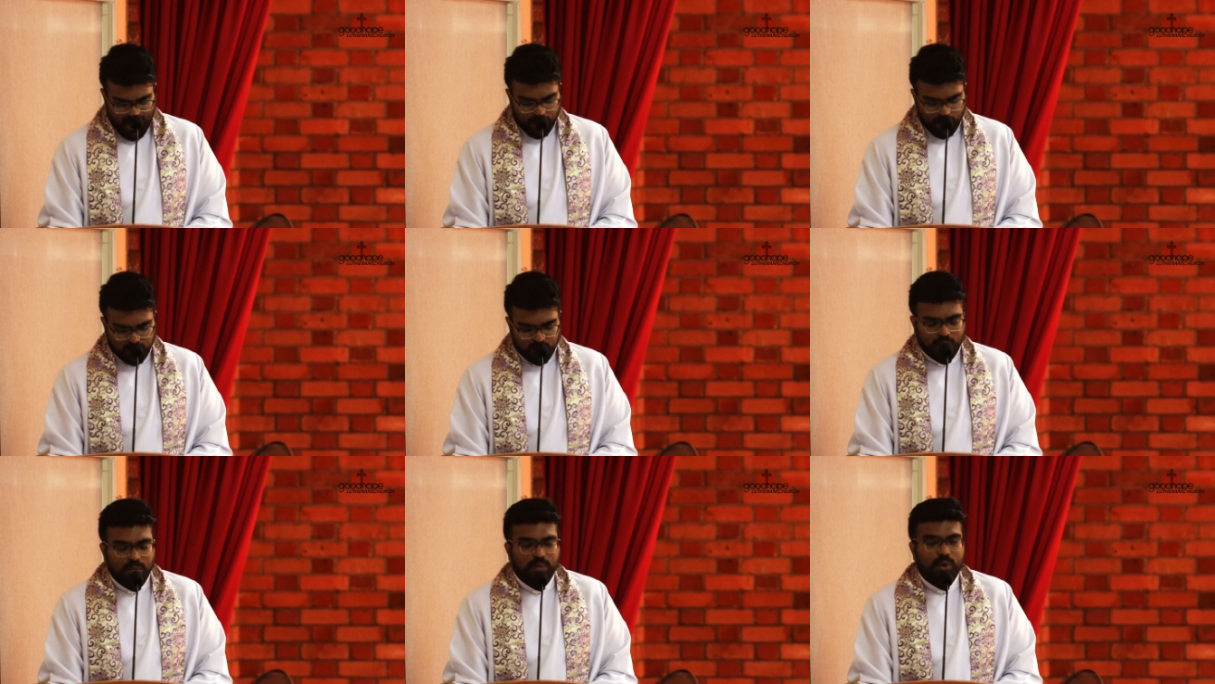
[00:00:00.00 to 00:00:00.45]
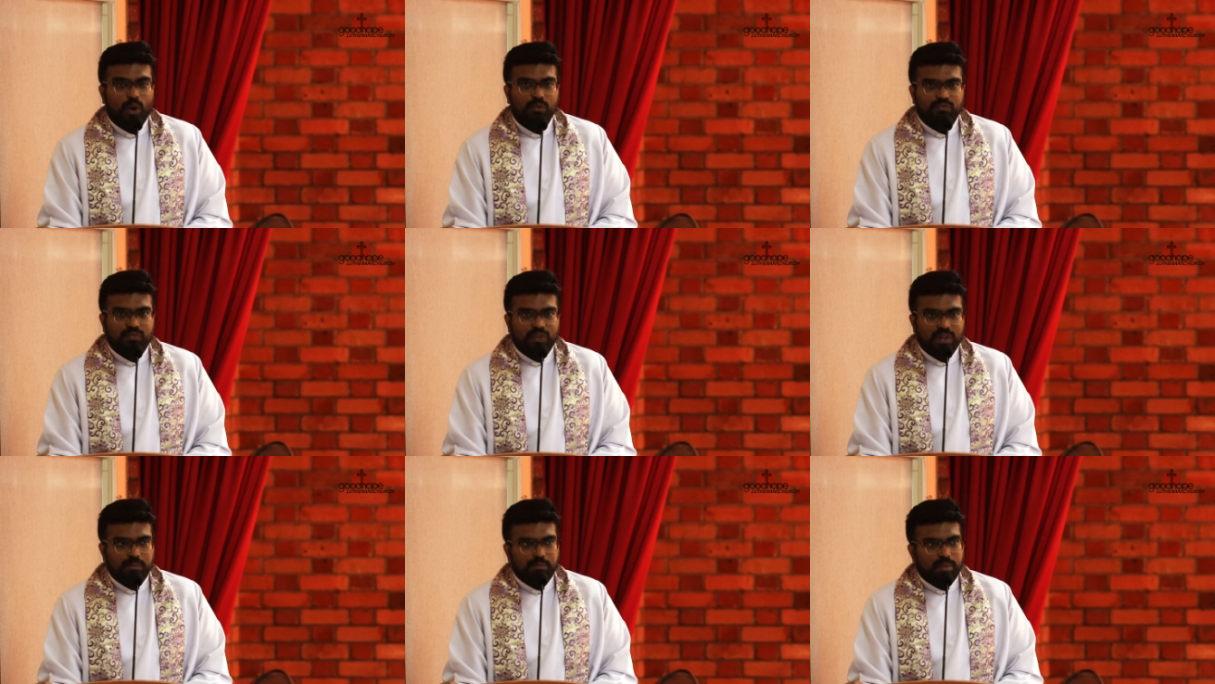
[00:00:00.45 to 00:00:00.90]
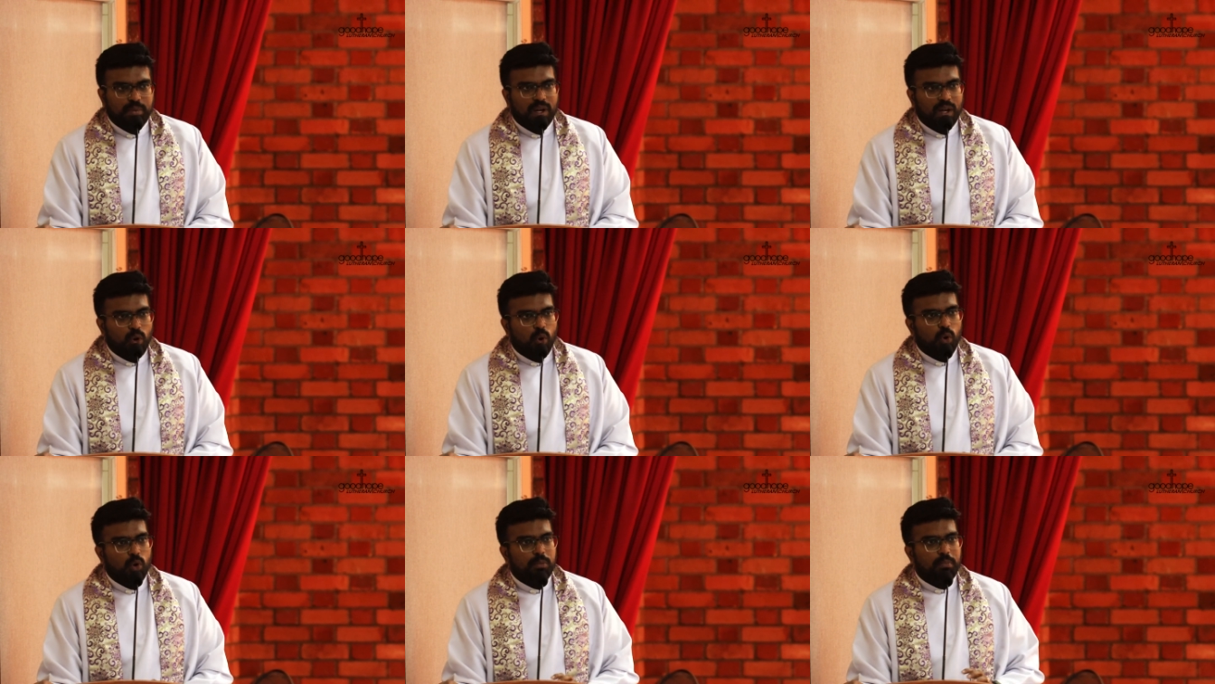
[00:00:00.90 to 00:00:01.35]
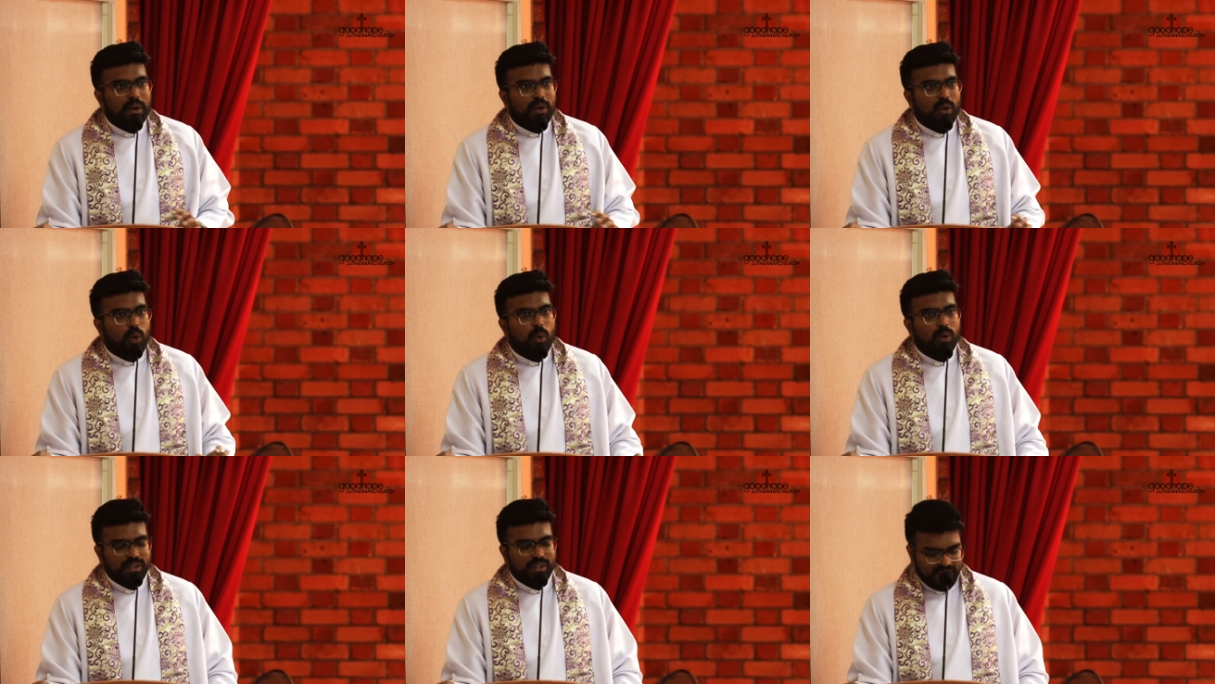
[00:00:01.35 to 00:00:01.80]
I'm sure not Philip alone, but
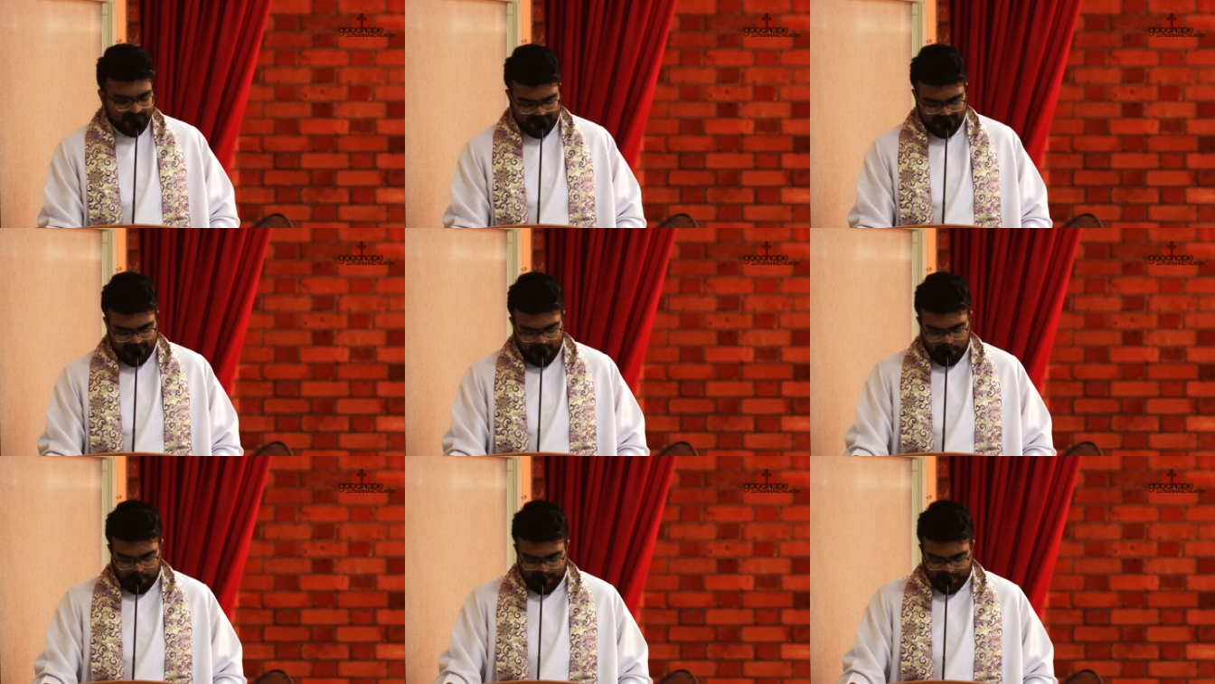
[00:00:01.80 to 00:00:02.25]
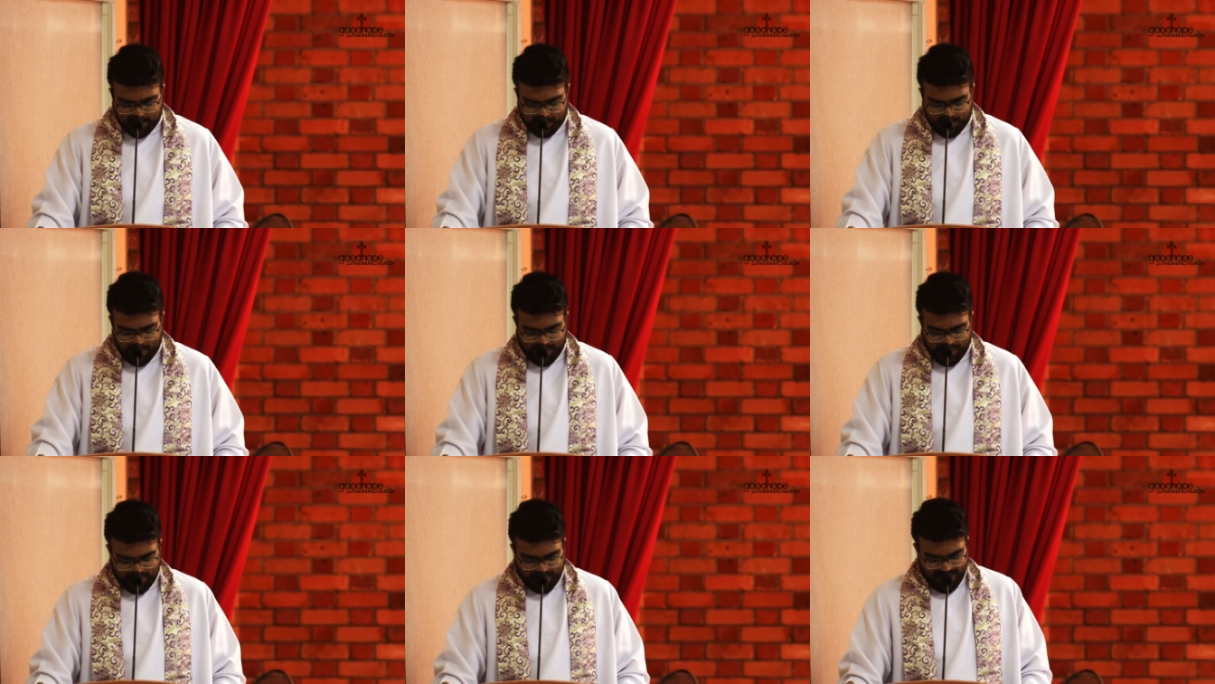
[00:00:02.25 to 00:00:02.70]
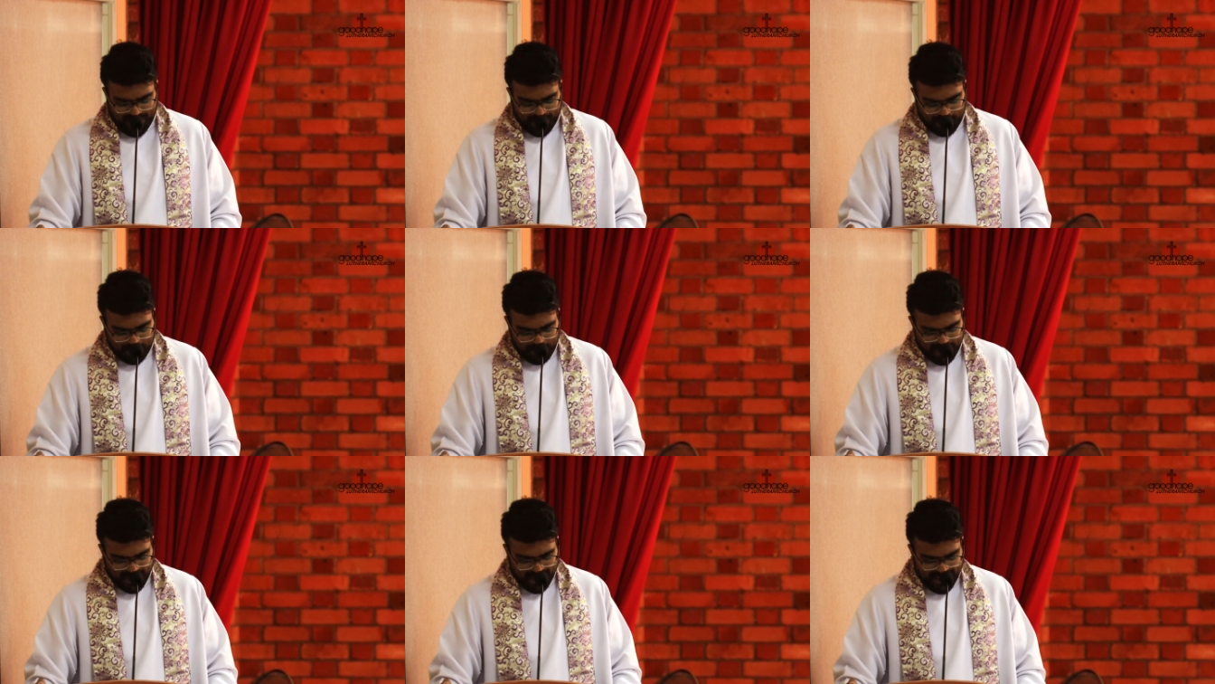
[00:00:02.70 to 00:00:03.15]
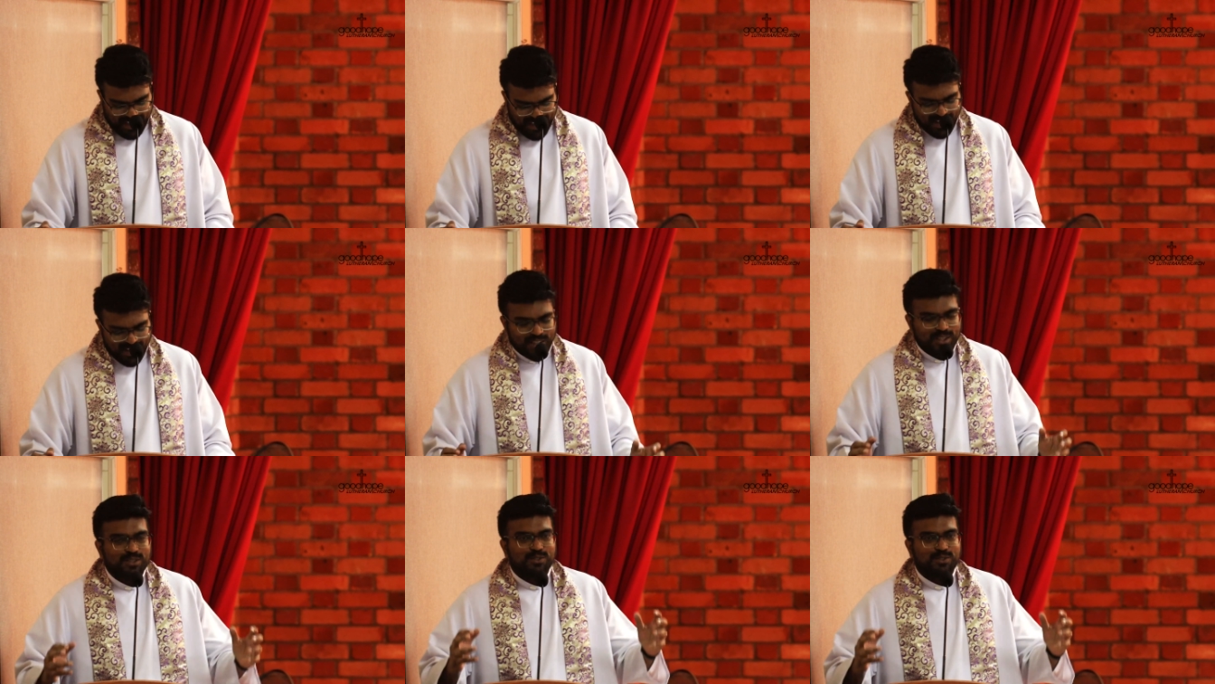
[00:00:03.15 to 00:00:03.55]
all the disciples would have like been